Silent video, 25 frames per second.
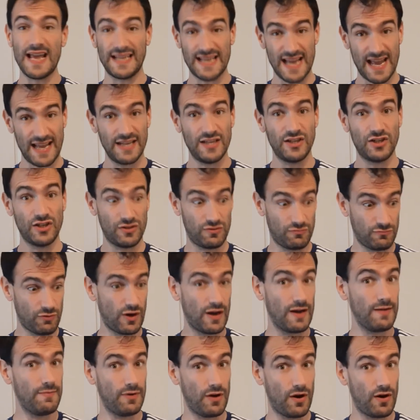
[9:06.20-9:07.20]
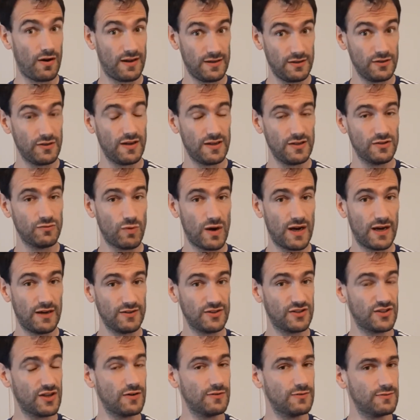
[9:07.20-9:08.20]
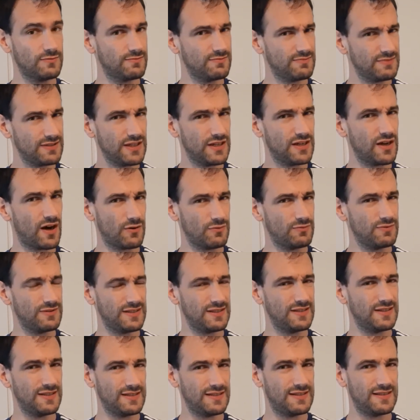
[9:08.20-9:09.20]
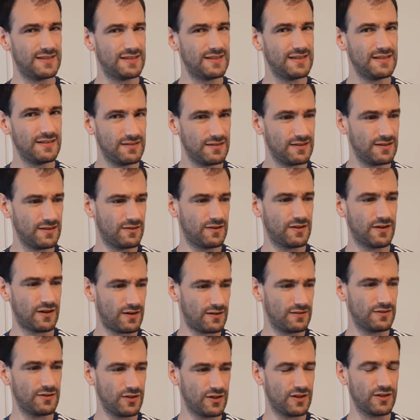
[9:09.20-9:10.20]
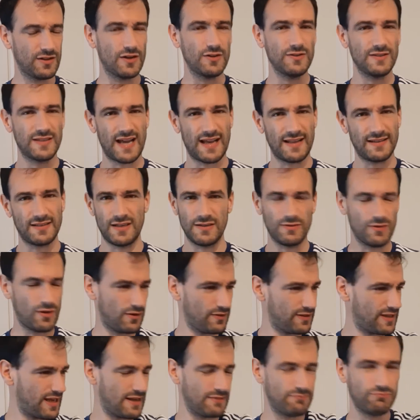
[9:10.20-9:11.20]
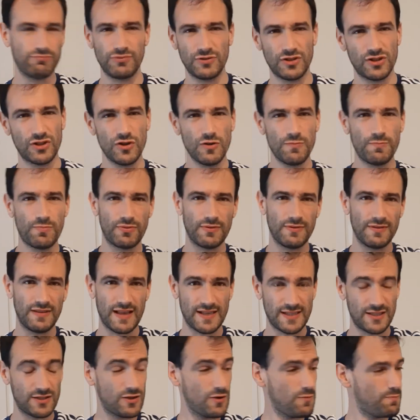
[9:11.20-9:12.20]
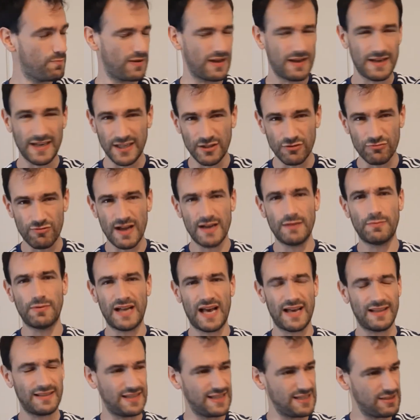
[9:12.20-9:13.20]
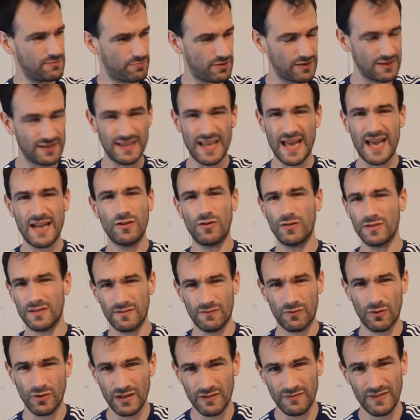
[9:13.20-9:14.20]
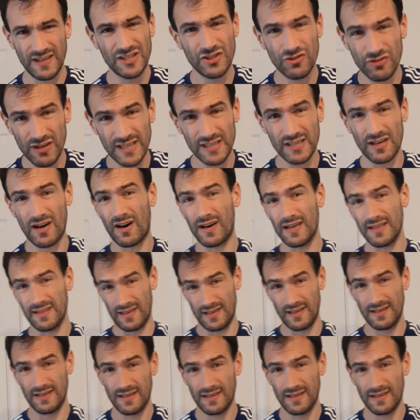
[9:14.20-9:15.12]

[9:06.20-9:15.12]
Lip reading: injured quite a lot as well. So, you can't look at those athletes, they're super incredible athletes, but they're not devoid of injury either.